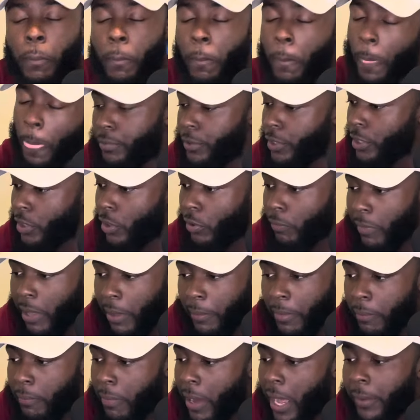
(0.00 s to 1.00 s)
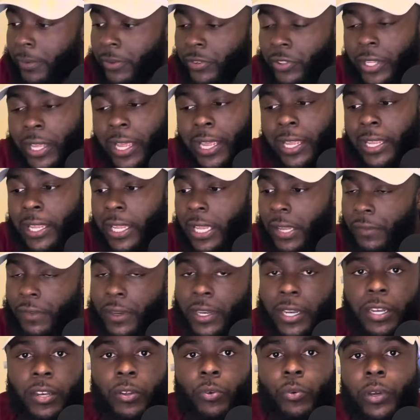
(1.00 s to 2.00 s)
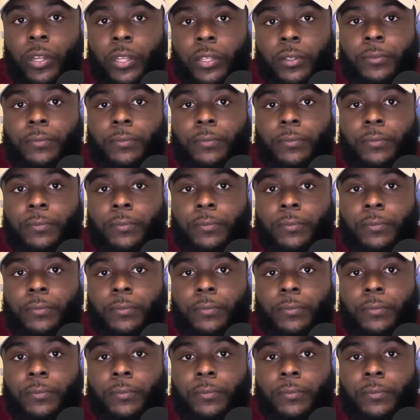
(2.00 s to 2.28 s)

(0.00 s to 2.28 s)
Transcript: You know, maybe Bobby said, hey, give it anyway.